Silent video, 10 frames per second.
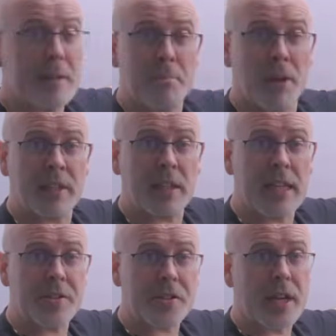be the monthly
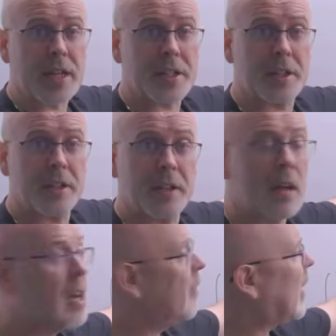interest rate.
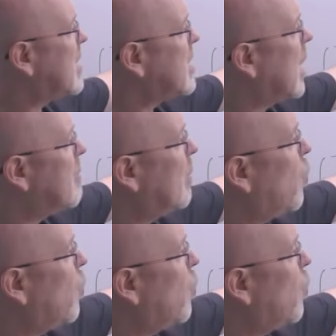If that's the time in